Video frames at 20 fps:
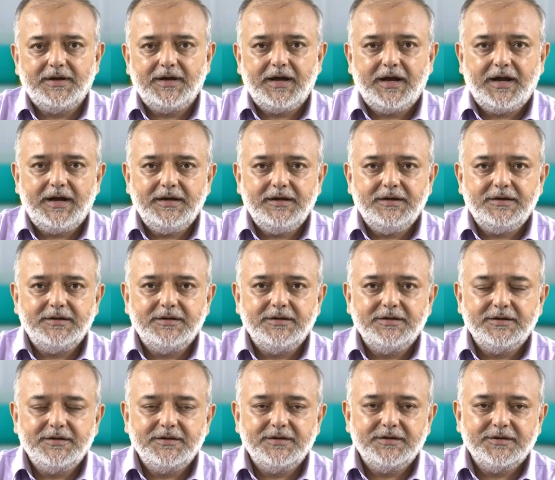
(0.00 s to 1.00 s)
and
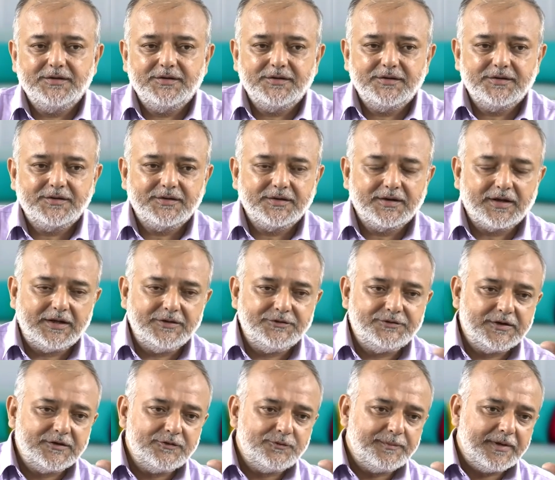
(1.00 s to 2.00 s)

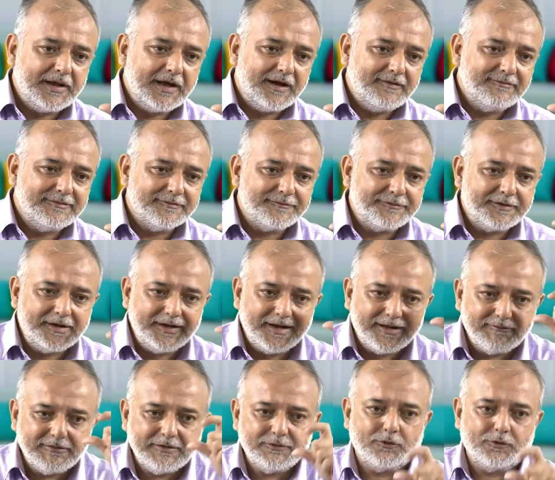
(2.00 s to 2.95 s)
cultures may have different levels